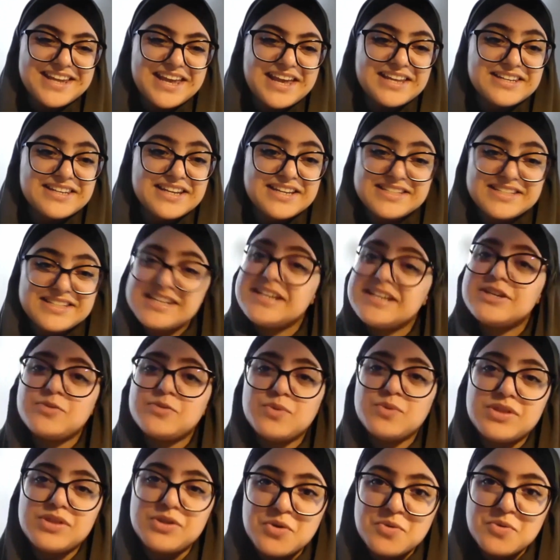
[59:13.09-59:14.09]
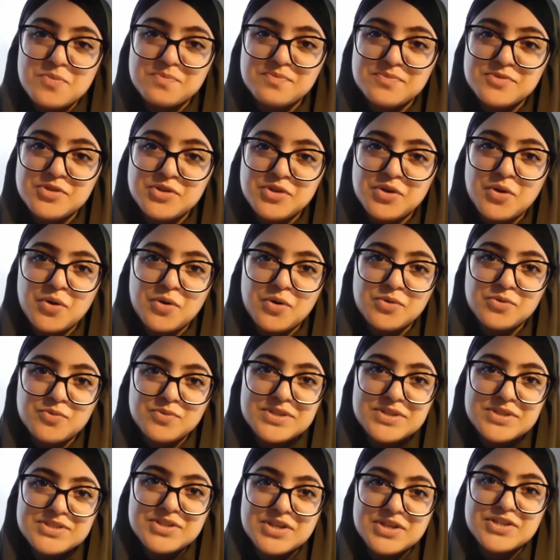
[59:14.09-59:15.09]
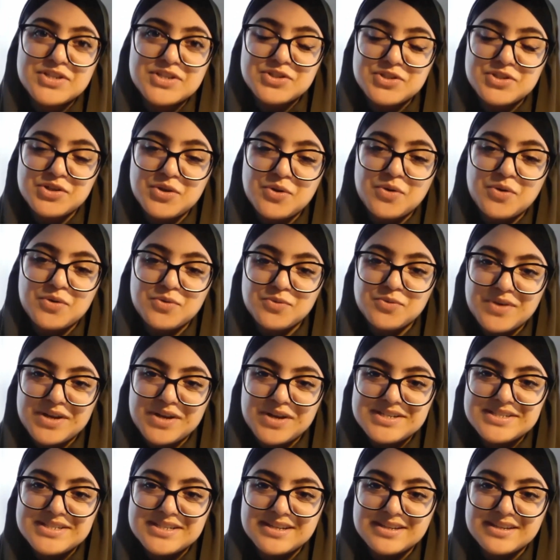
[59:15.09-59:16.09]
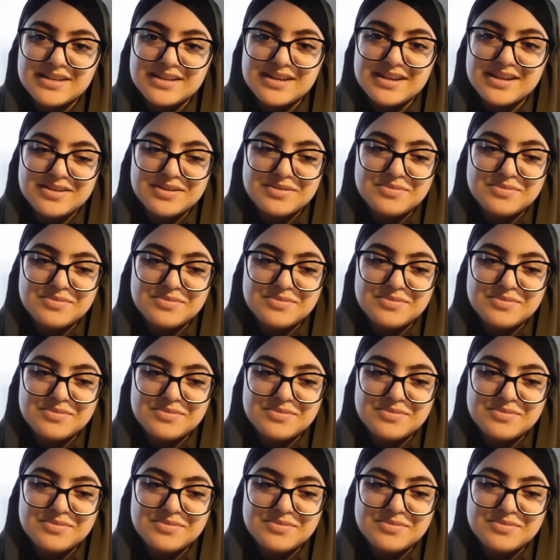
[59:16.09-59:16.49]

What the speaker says: and take it with you to your own research and to your own writing,